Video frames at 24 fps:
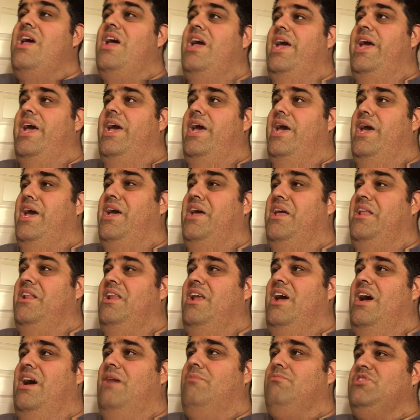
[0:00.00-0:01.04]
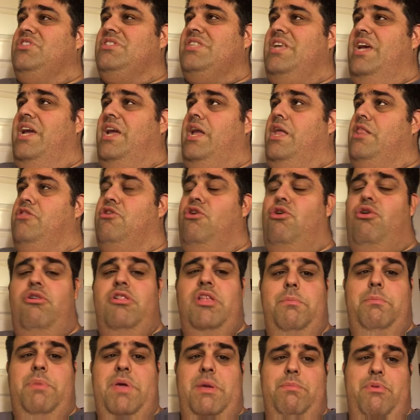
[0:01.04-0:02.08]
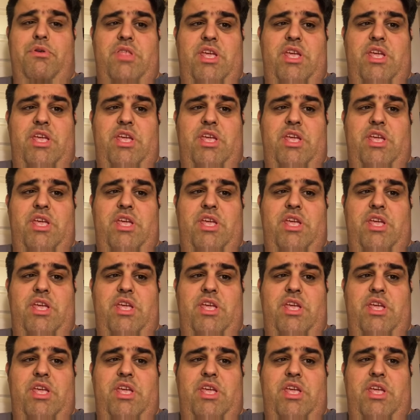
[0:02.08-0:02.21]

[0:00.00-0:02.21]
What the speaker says: And I'm just like, and the only people